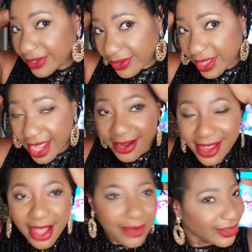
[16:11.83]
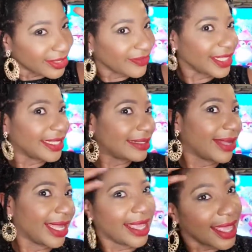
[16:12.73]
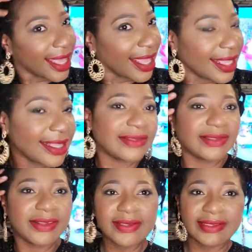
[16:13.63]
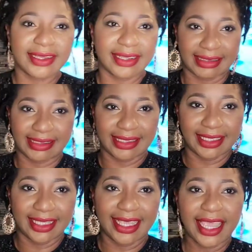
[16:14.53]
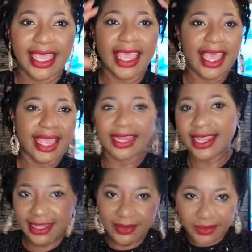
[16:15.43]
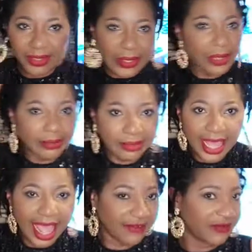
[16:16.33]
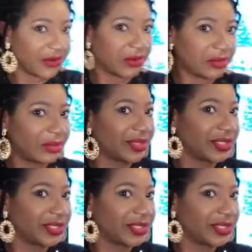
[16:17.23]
So another option for this, my hair, is to loosen it, and then it will become afro.